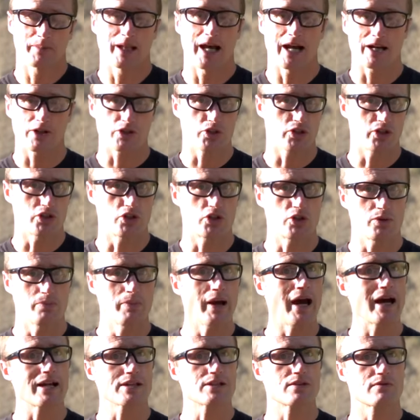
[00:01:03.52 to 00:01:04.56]
to actually shoot
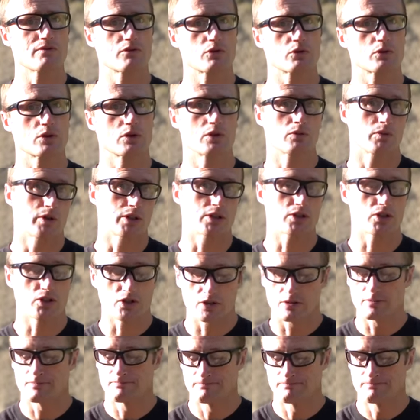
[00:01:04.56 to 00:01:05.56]
passive through it, which,